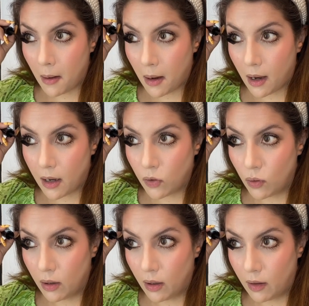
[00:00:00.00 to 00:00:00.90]
And you
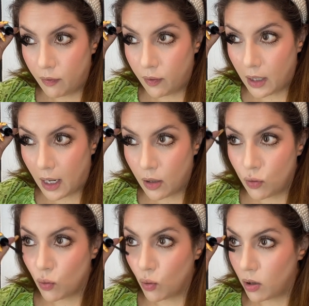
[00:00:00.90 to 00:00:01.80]
lift and
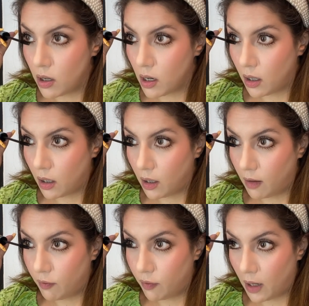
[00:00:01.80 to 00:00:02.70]
roll,
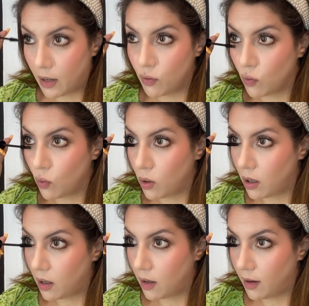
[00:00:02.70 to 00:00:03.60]
lift and roll,
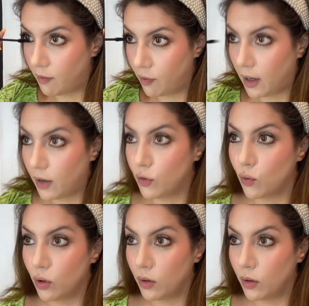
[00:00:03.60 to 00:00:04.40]
lift and roll.